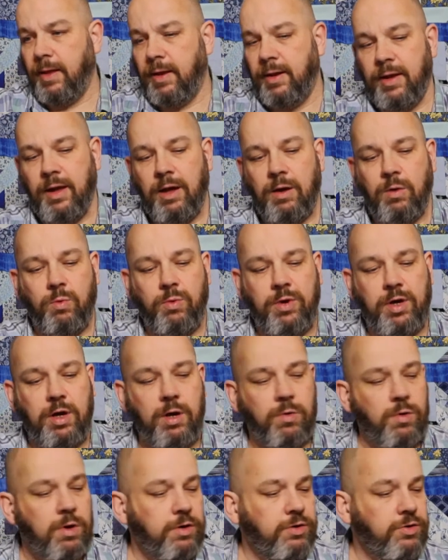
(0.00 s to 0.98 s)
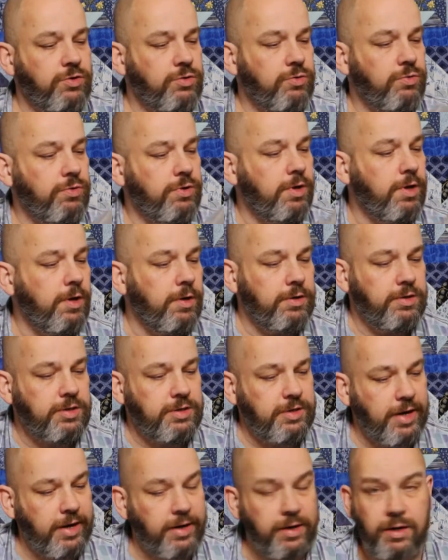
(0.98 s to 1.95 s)
And now we go on to the
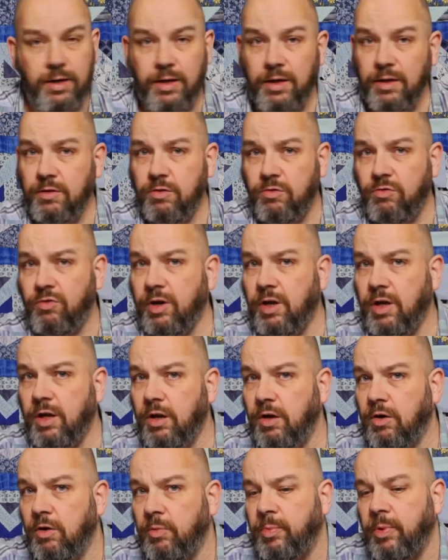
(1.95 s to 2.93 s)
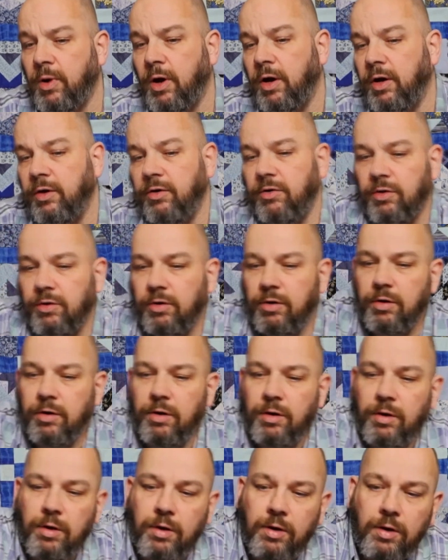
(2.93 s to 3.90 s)
slightly trickier part,
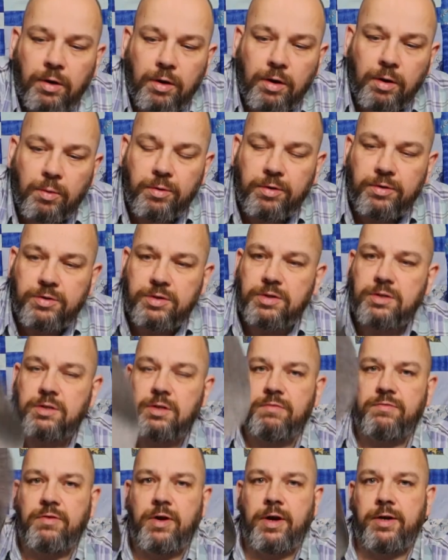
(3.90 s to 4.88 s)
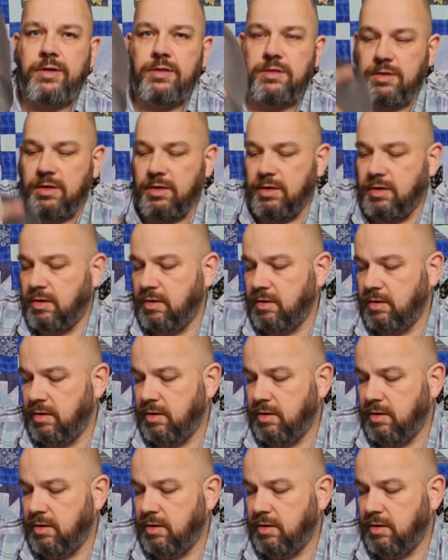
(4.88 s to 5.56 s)
which is the visor.